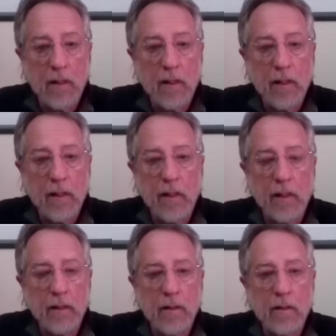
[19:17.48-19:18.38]

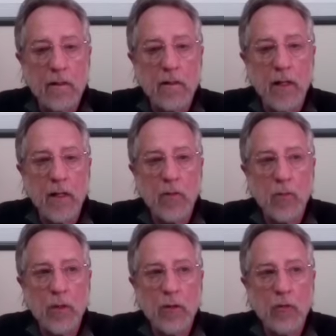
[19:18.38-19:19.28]
And then
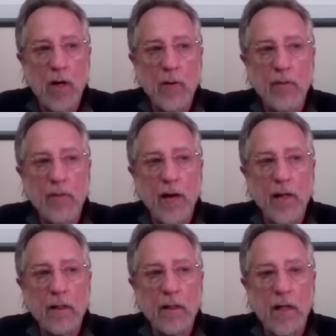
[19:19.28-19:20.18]
when the trauma
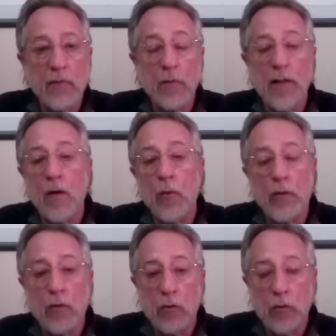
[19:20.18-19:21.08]
finally left, now
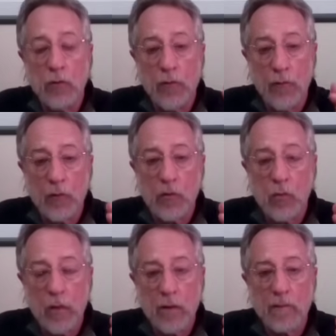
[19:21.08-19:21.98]
when you do the first
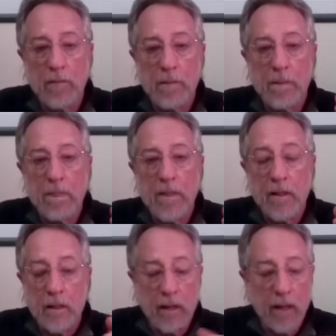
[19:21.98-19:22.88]
one,
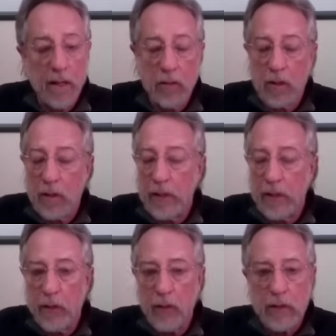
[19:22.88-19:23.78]
I don't know how
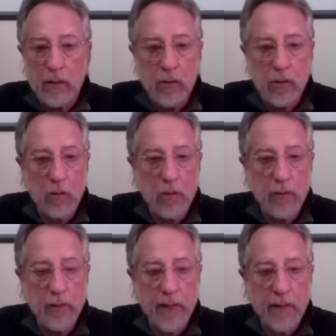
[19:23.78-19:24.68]
anyone else is going to
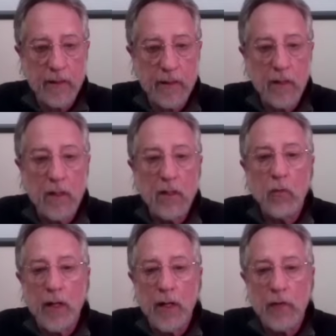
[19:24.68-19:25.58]
react.
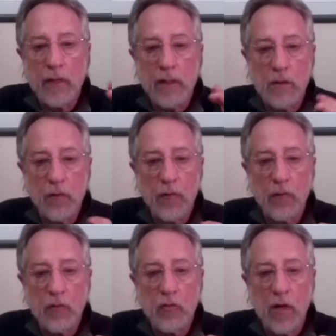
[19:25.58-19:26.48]
When I released the
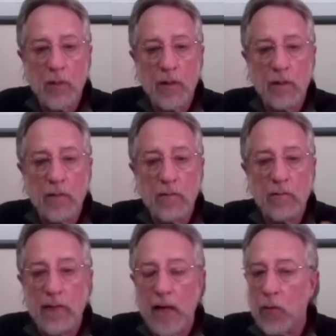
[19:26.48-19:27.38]
first trauma,
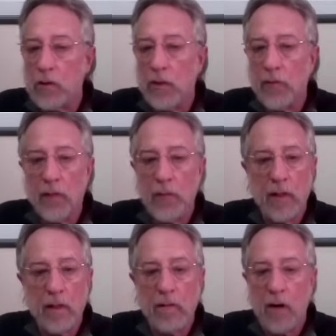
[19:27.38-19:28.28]
that was it for me.